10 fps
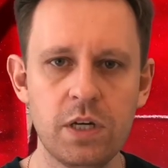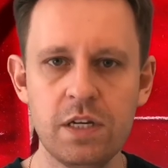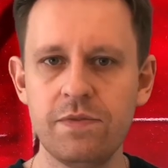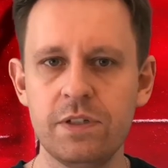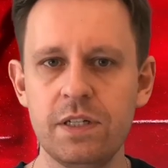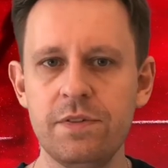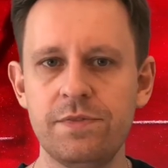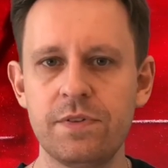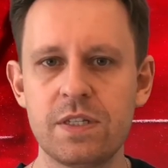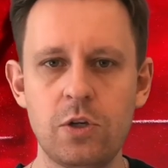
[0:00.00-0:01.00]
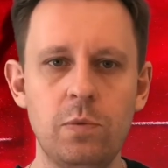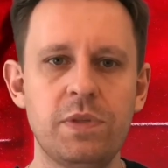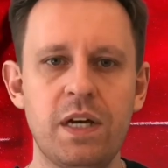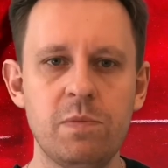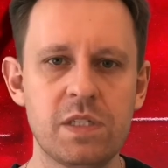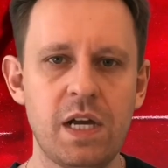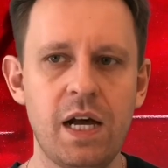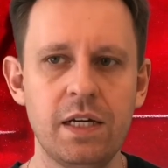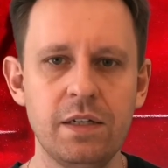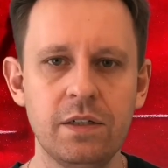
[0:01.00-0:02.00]
even if sometimes
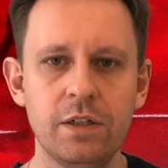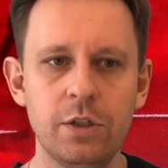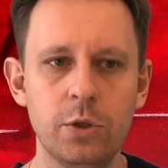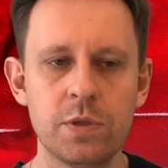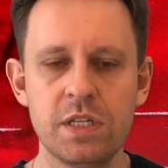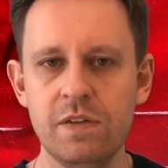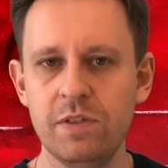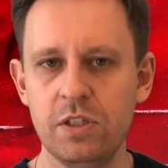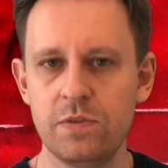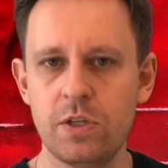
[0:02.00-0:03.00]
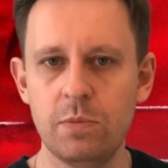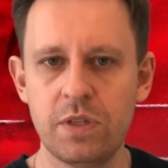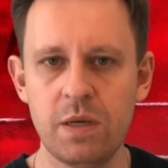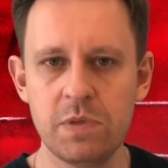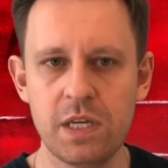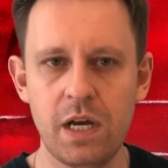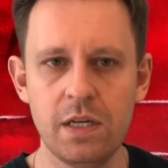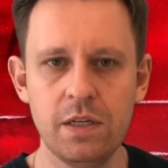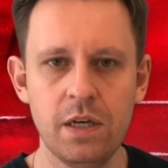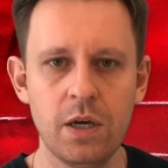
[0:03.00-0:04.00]
I lose, even if sometimes
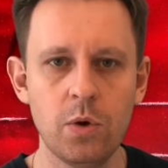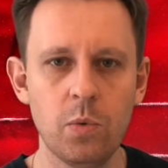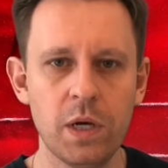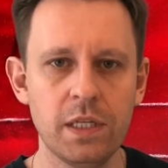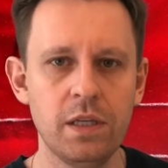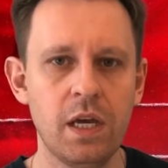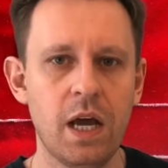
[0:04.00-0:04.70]
I win.